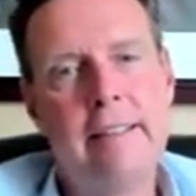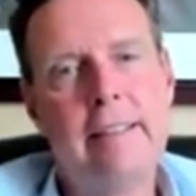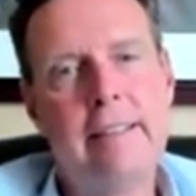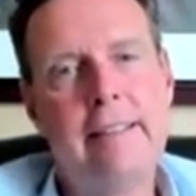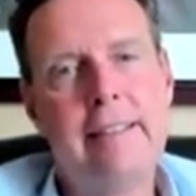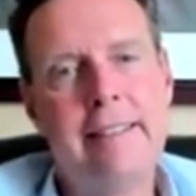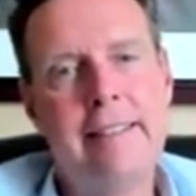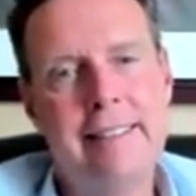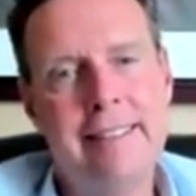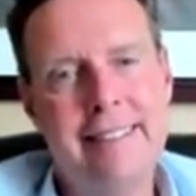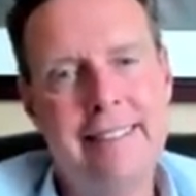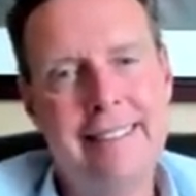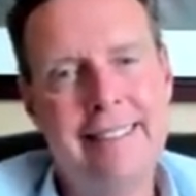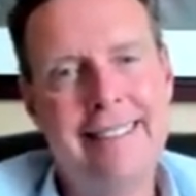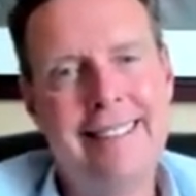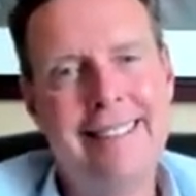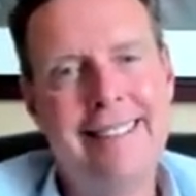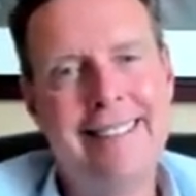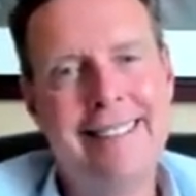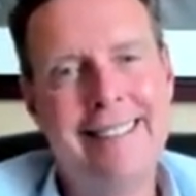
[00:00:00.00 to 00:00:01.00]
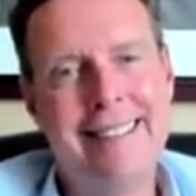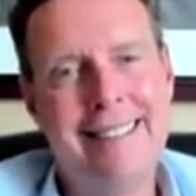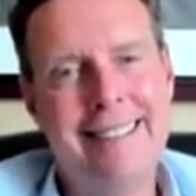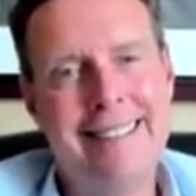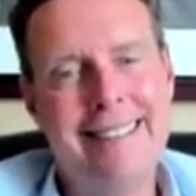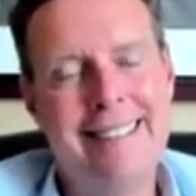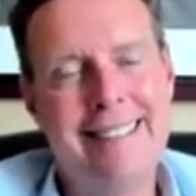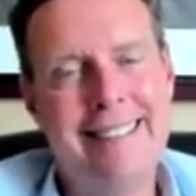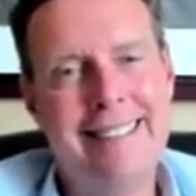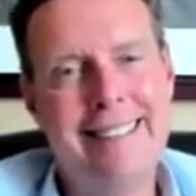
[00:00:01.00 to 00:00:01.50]

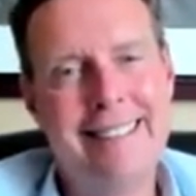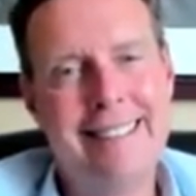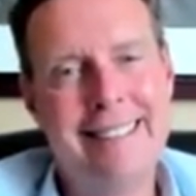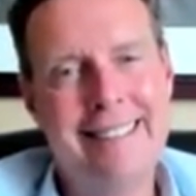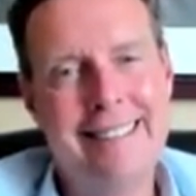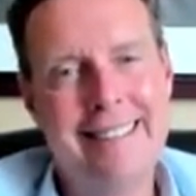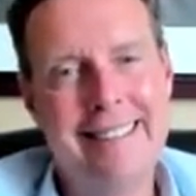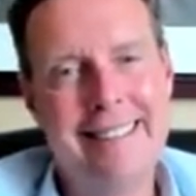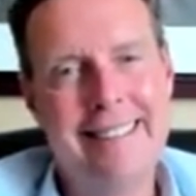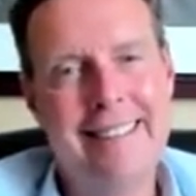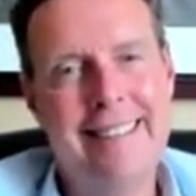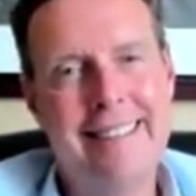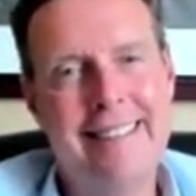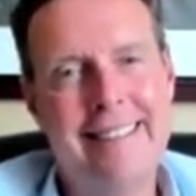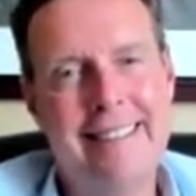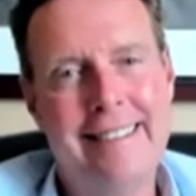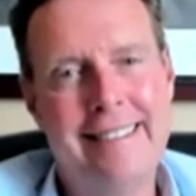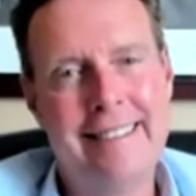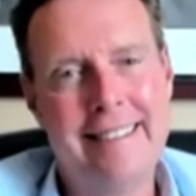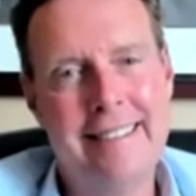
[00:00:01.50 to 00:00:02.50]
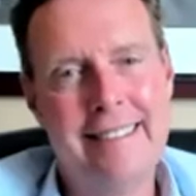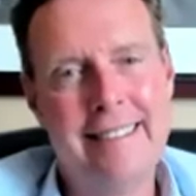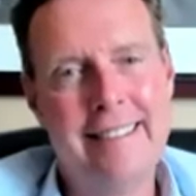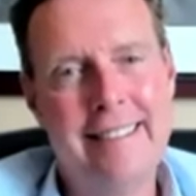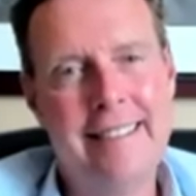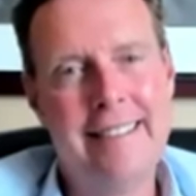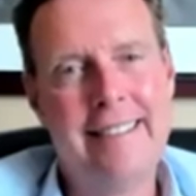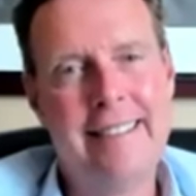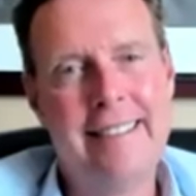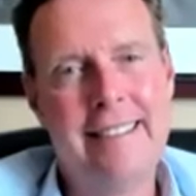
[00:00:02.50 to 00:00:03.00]

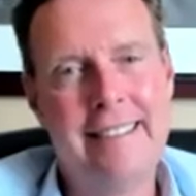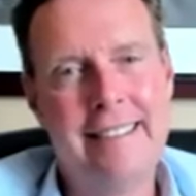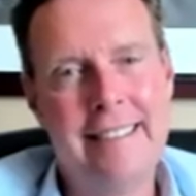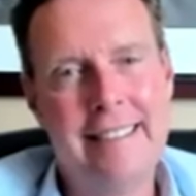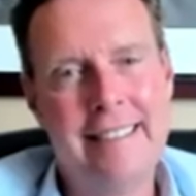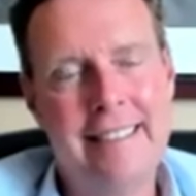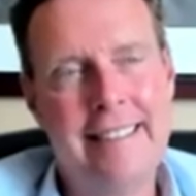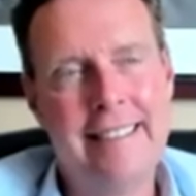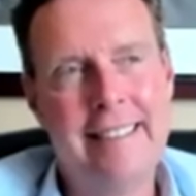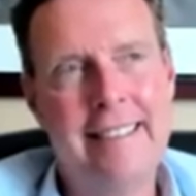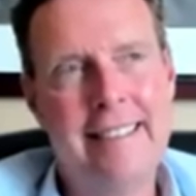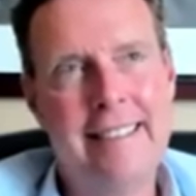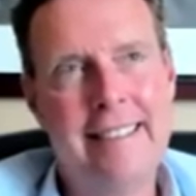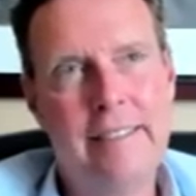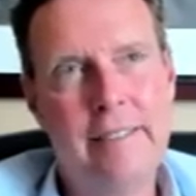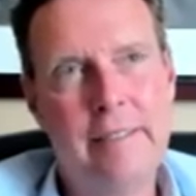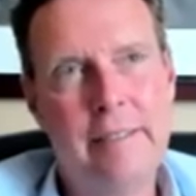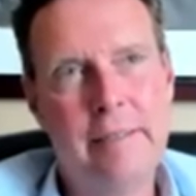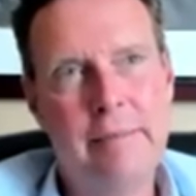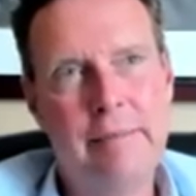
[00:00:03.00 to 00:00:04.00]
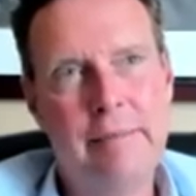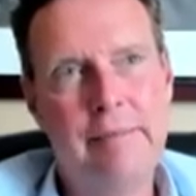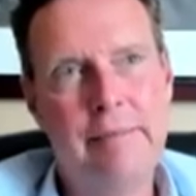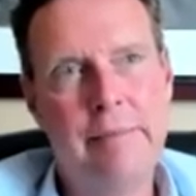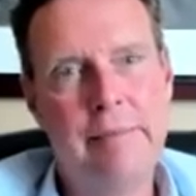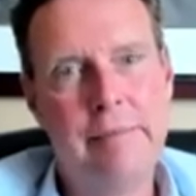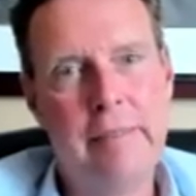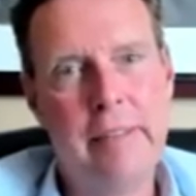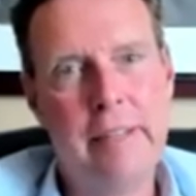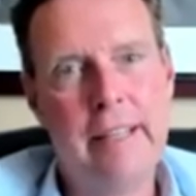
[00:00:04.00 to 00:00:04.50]

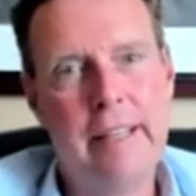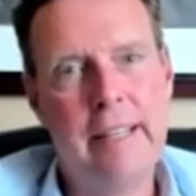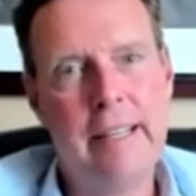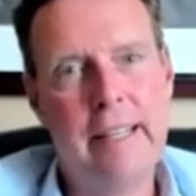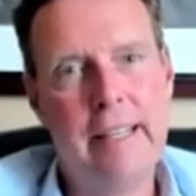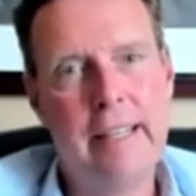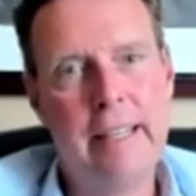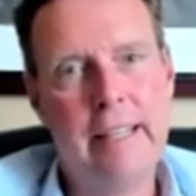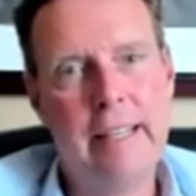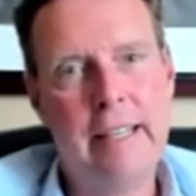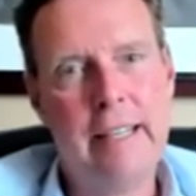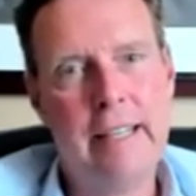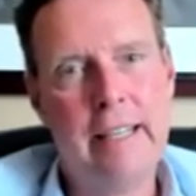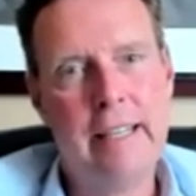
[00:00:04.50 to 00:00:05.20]
This person isn't speaking.